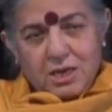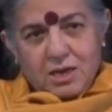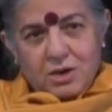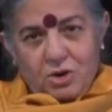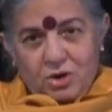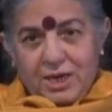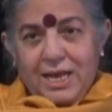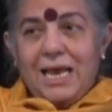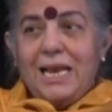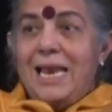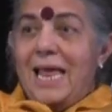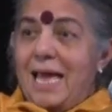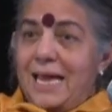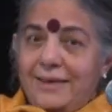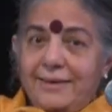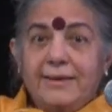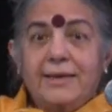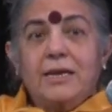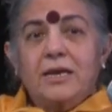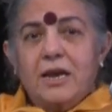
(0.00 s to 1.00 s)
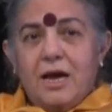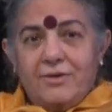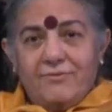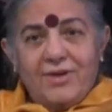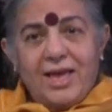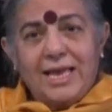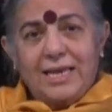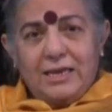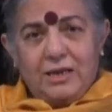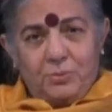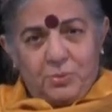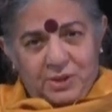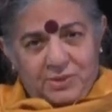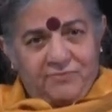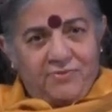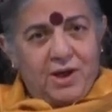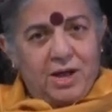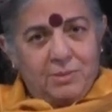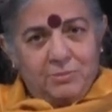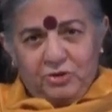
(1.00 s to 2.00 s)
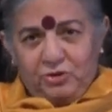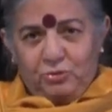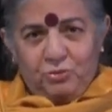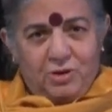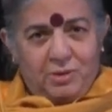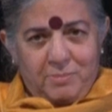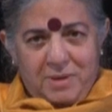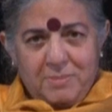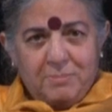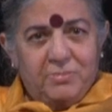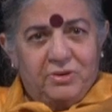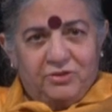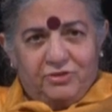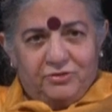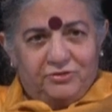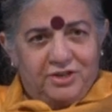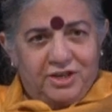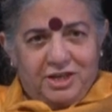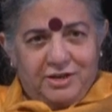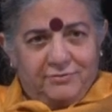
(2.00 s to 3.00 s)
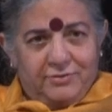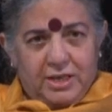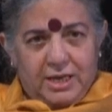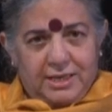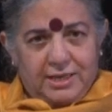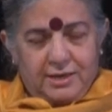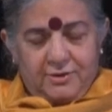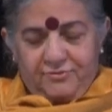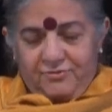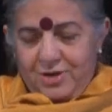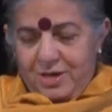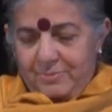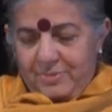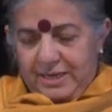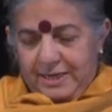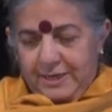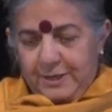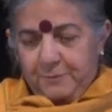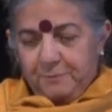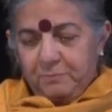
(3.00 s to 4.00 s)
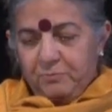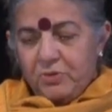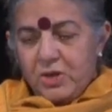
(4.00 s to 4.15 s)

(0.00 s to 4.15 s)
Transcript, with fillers: on our land and in our valley with farmers who are members of the Navdanya family.